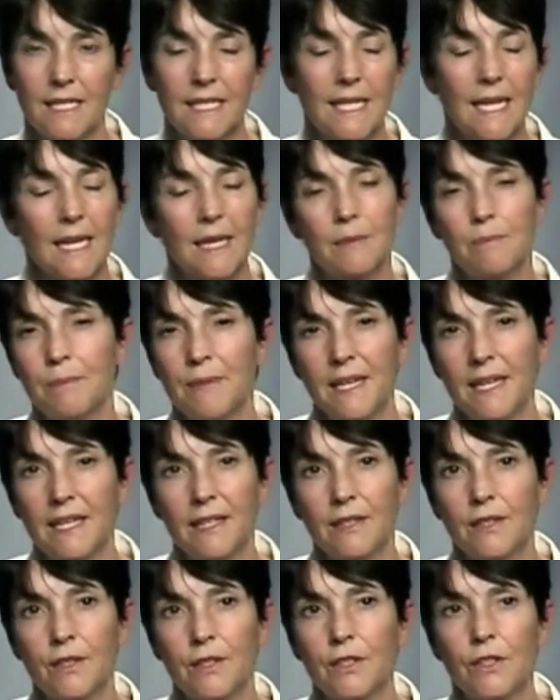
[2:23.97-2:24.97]
10
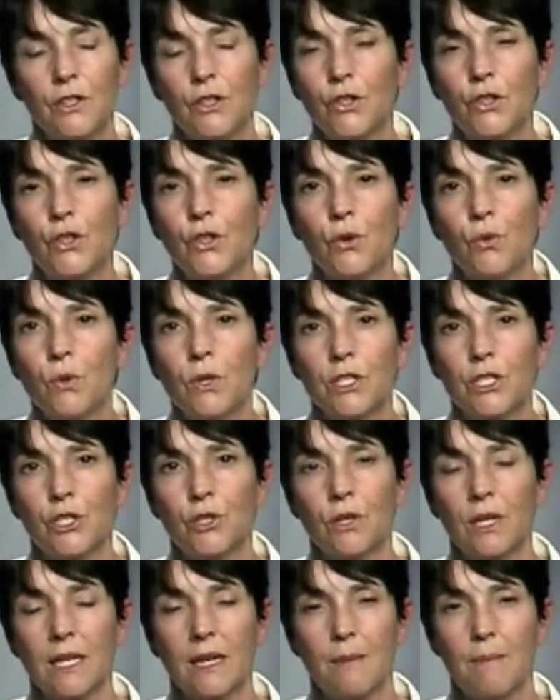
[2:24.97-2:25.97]
being the worst
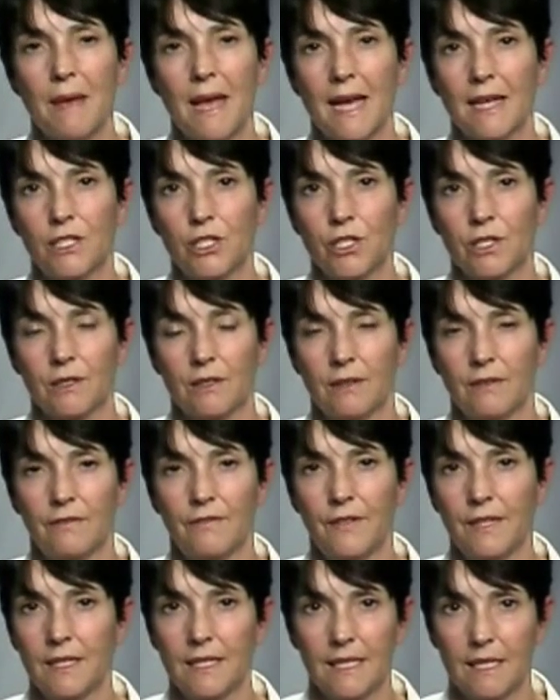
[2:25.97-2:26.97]
you can imagine
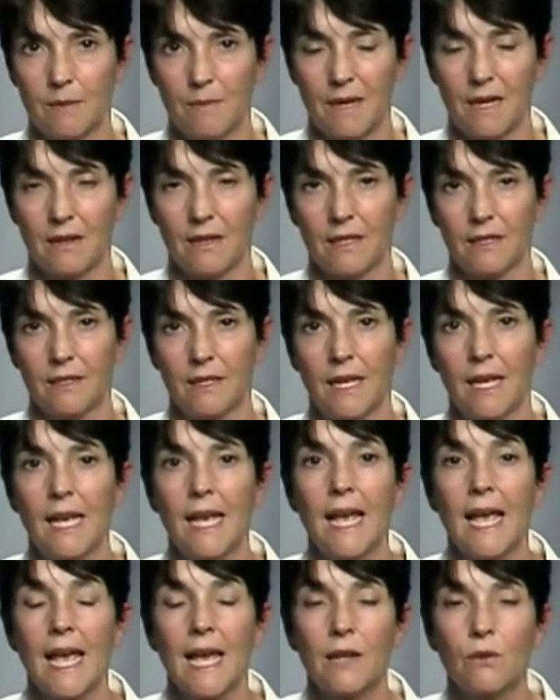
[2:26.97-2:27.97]
feeling about it,
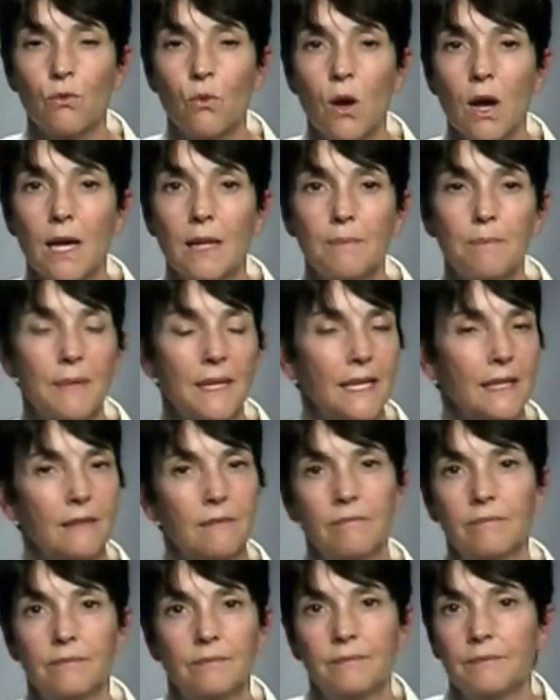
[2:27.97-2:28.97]
and 1
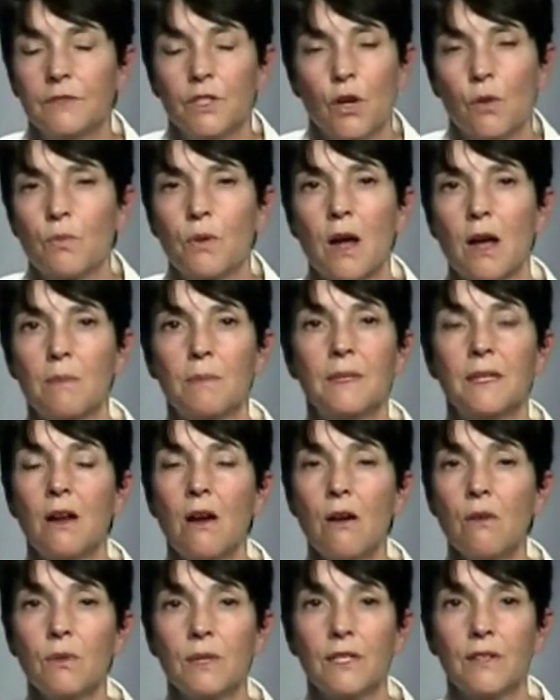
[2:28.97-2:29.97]
being no problem at
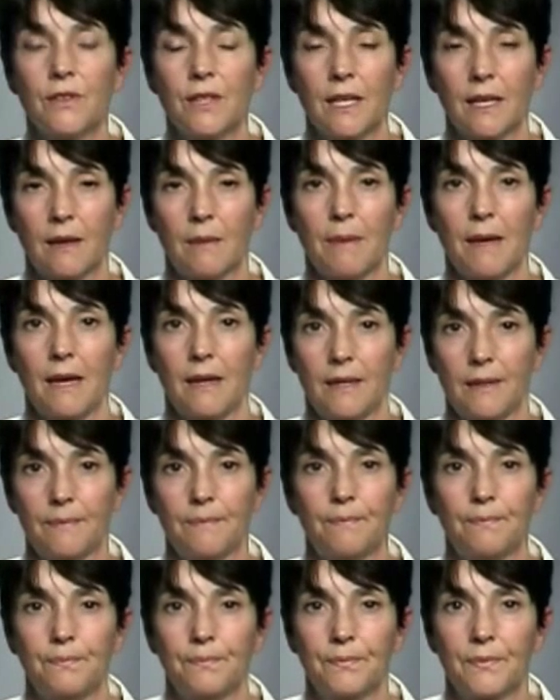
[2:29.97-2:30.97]
all when you think about it.
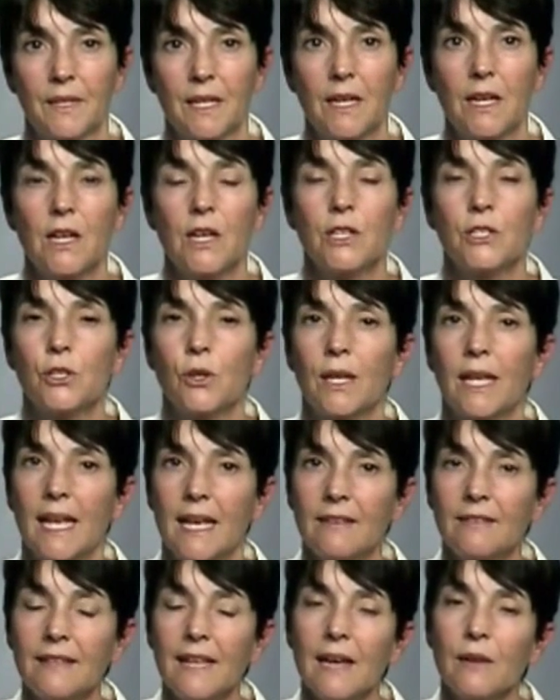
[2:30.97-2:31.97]
So
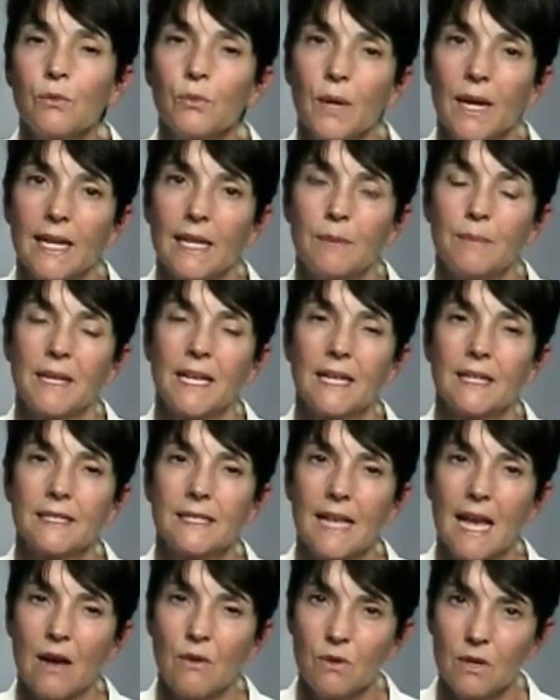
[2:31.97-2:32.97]
get that rating, because
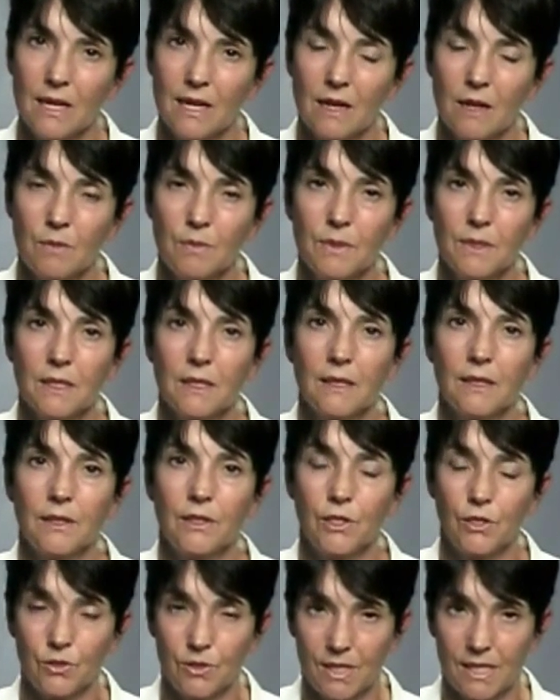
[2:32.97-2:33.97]
that will help
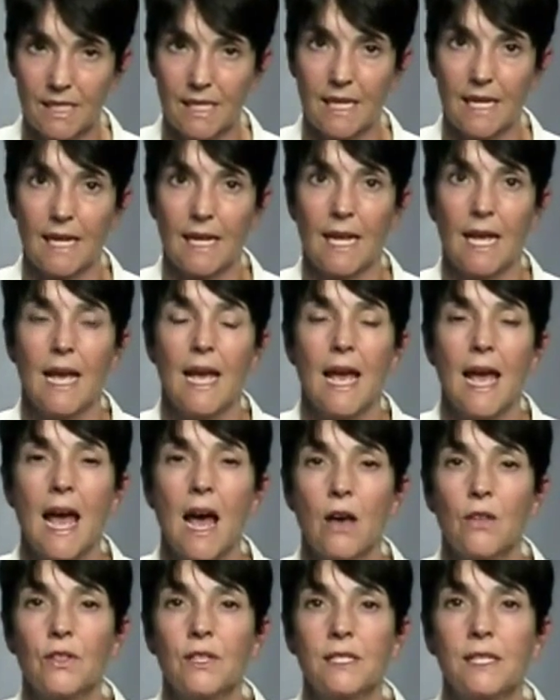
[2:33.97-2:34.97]
you see
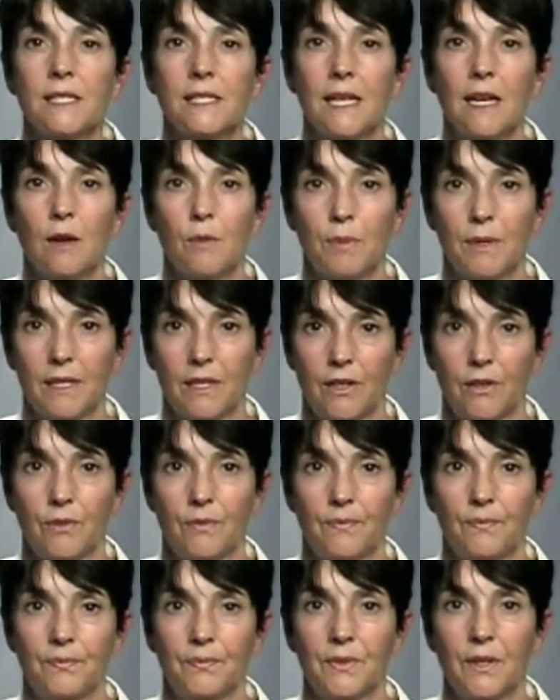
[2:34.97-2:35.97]
how this is helping you,
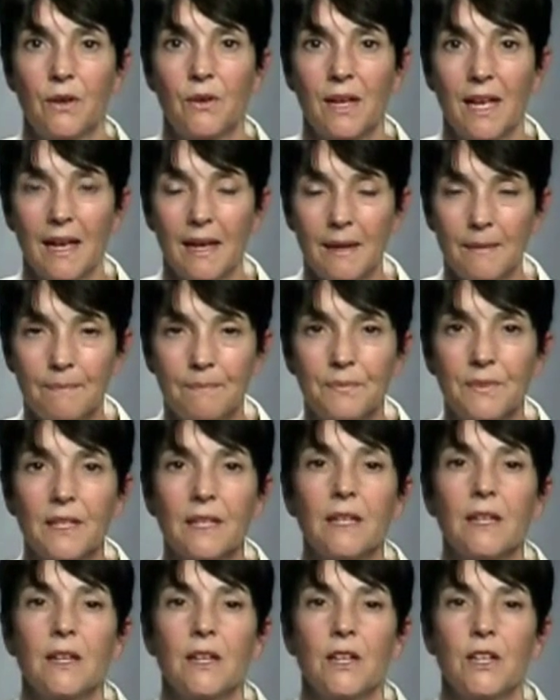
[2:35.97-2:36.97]
okay?
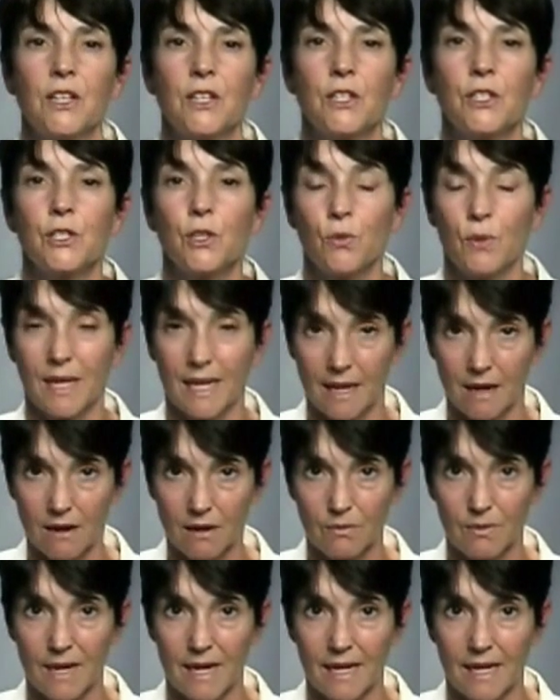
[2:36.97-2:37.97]
So we get
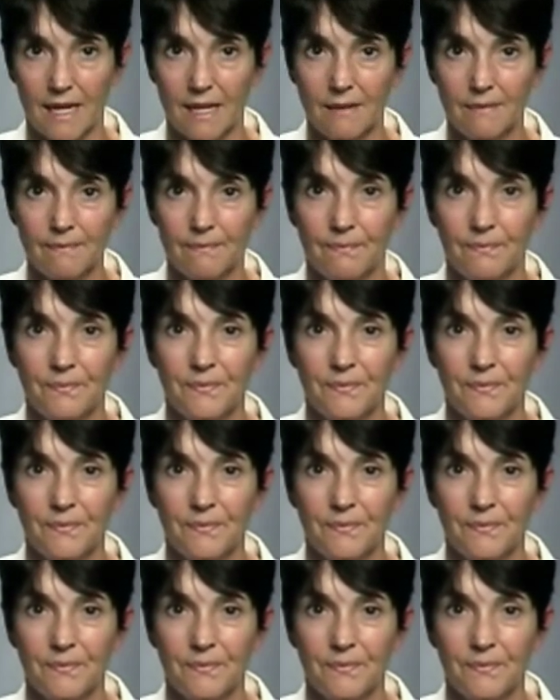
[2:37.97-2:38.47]
our rating,